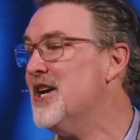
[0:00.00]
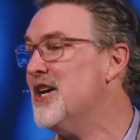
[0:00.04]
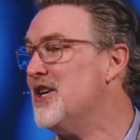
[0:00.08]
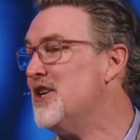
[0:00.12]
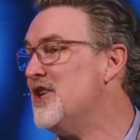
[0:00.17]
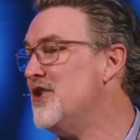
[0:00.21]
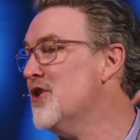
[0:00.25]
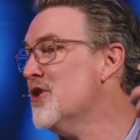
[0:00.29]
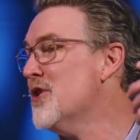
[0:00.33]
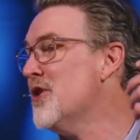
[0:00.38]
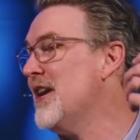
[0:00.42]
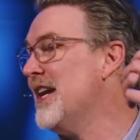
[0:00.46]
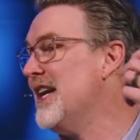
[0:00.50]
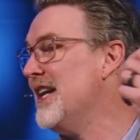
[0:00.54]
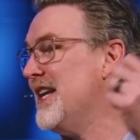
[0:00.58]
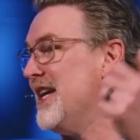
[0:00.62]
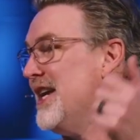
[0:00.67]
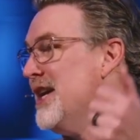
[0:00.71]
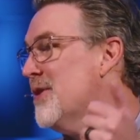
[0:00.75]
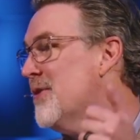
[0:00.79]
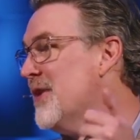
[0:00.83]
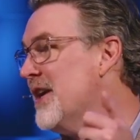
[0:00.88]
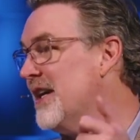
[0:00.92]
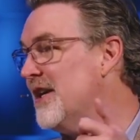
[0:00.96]
you're
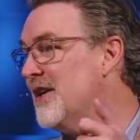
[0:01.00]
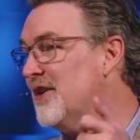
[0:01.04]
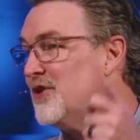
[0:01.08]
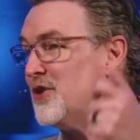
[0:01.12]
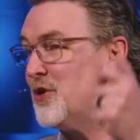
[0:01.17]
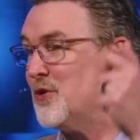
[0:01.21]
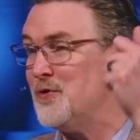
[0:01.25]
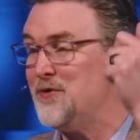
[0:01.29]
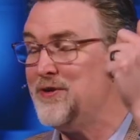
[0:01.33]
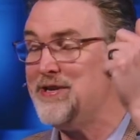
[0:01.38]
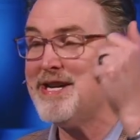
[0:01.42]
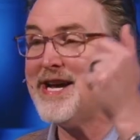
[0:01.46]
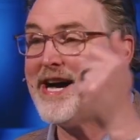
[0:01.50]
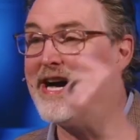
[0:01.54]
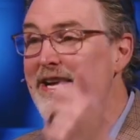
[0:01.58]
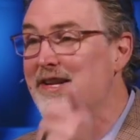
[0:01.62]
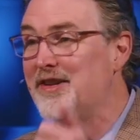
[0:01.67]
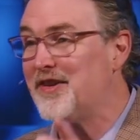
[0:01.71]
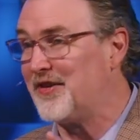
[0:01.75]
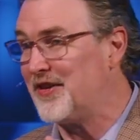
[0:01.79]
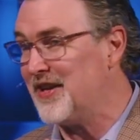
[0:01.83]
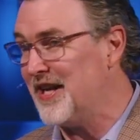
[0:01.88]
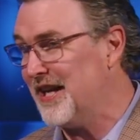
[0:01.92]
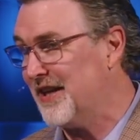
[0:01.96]
adhering to
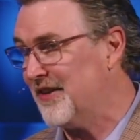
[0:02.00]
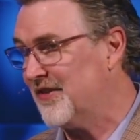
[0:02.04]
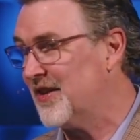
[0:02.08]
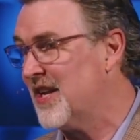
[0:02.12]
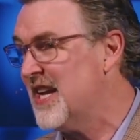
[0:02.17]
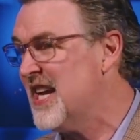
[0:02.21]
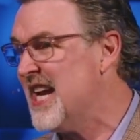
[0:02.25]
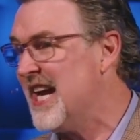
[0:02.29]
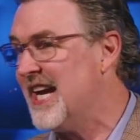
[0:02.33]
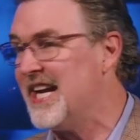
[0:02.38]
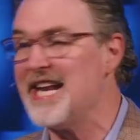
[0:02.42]
nonsense.